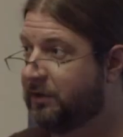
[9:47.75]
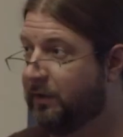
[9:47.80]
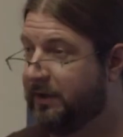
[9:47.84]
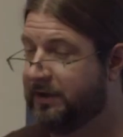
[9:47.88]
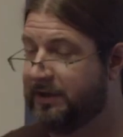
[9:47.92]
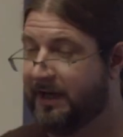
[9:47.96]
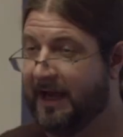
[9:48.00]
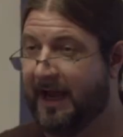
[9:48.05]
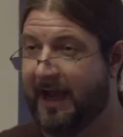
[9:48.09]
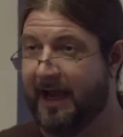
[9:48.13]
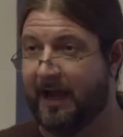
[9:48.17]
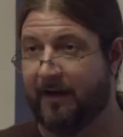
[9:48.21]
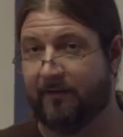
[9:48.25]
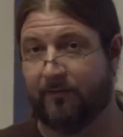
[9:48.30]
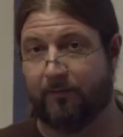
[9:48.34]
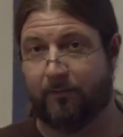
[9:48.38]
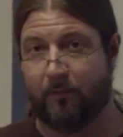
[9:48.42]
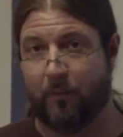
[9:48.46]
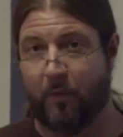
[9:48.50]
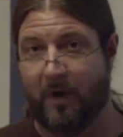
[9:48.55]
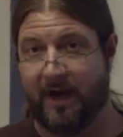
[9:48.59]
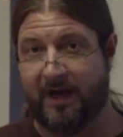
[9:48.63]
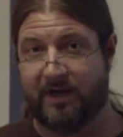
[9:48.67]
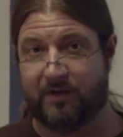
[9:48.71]
going to have
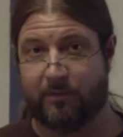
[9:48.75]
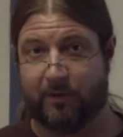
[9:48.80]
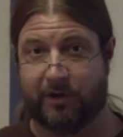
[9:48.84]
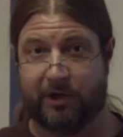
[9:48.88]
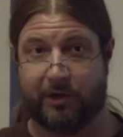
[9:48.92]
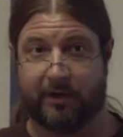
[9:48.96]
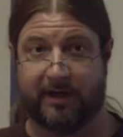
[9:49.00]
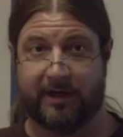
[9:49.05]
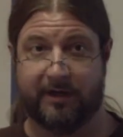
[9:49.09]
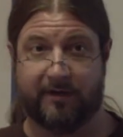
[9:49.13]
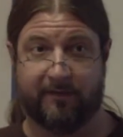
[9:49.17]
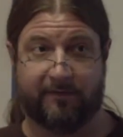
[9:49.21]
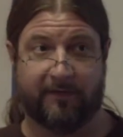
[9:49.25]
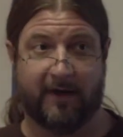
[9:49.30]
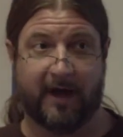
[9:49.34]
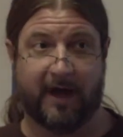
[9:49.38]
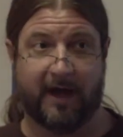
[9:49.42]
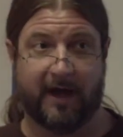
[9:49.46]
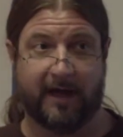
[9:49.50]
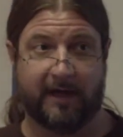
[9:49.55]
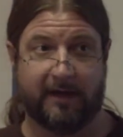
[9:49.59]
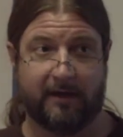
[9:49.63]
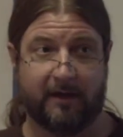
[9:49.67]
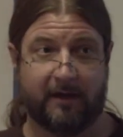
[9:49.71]
ways where you can
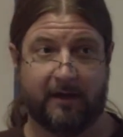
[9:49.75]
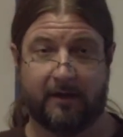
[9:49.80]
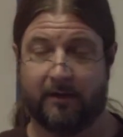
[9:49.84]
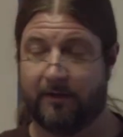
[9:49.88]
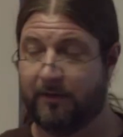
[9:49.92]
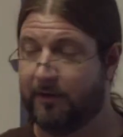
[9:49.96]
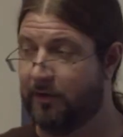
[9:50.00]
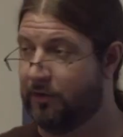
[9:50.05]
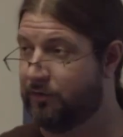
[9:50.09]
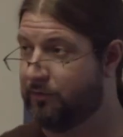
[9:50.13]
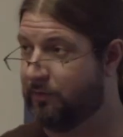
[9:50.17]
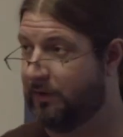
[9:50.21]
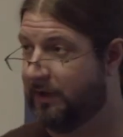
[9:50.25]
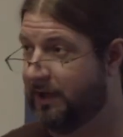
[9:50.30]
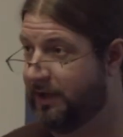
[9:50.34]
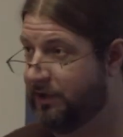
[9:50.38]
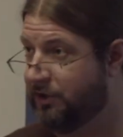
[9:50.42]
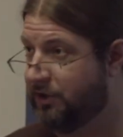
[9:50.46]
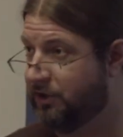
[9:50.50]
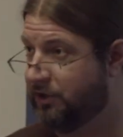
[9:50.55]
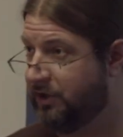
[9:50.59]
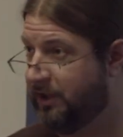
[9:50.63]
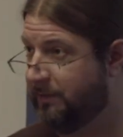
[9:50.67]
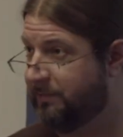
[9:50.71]
define those
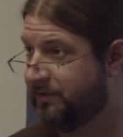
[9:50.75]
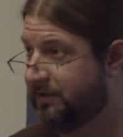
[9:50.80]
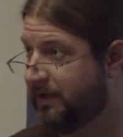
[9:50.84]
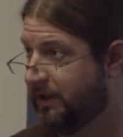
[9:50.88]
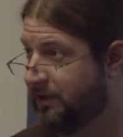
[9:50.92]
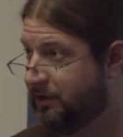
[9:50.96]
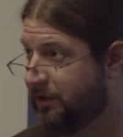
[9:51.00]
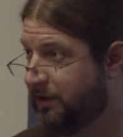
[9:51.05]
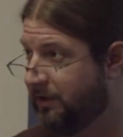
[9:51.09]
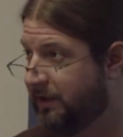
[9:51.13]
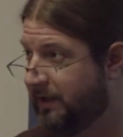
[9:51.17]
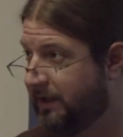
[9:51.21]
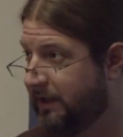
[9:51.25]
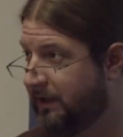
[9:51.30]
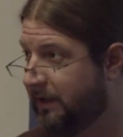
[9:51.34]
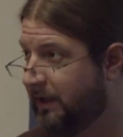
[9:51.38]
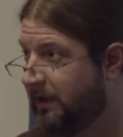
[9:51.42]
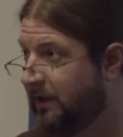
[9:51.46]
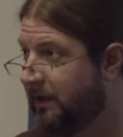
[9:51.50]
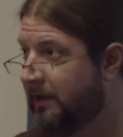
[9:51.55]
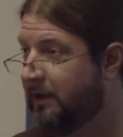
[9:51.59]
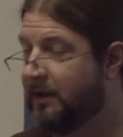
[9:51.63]
relationships that you need